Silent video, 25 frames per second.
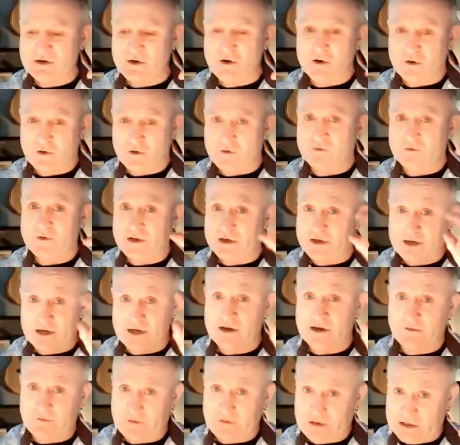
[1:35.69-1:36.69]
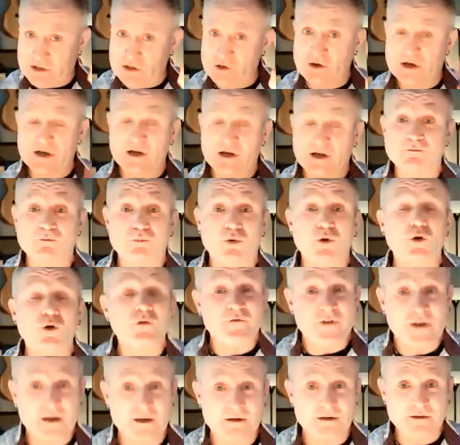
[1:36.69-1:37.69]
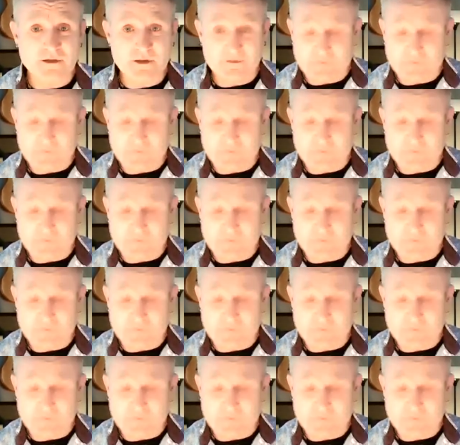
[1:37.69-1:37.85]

circle, then and you can prove it.